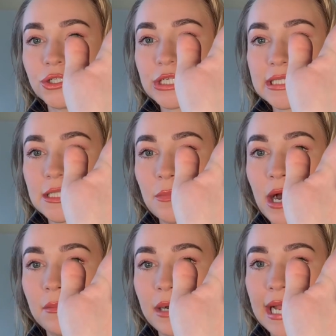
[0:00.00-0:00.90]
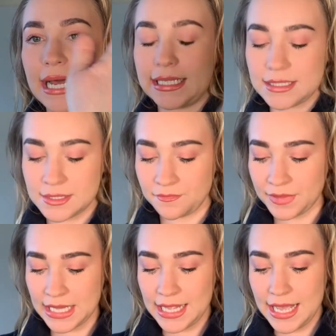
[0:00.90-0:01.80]
into the palm of my hand.
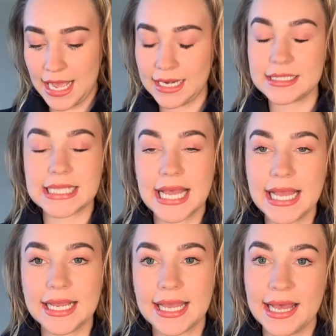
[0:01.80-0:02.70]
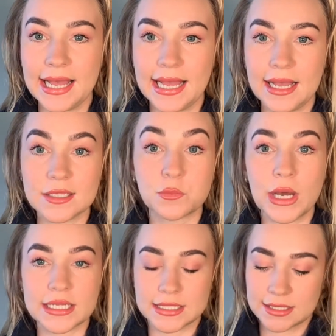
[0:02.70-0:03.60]
And it's hair care as
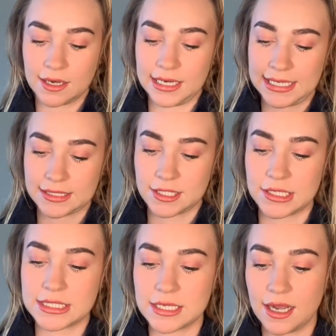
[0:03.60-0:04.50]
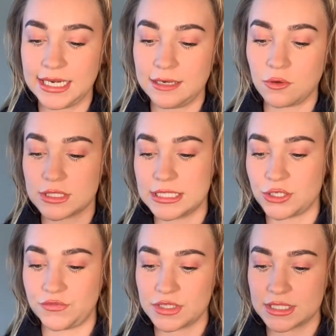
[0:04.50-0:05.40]
well as styling. So styling, what does it
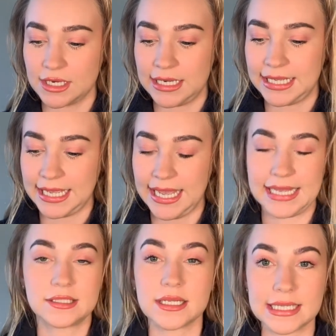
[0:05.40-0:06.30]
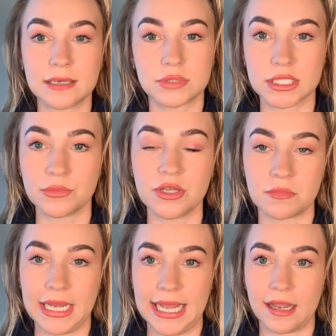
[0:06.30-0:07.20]
do for styling? It does help to smooth
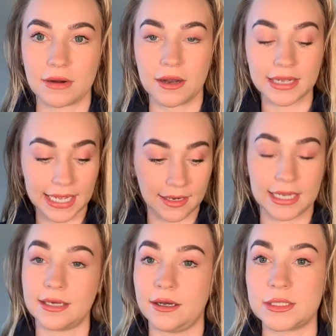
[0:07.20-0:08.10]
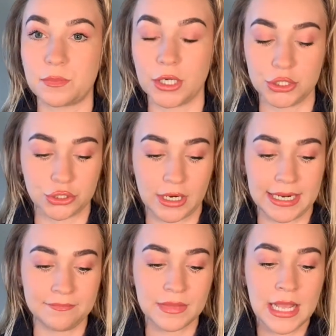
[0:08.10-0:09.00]
my hair out and get like a nice blow
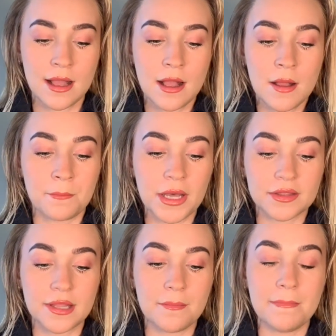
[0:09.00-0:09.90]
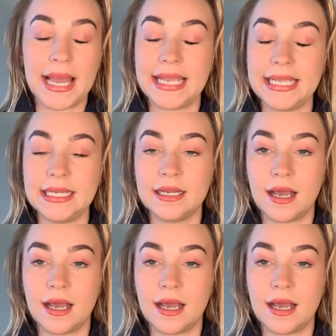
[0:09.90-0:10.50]
dry. But the main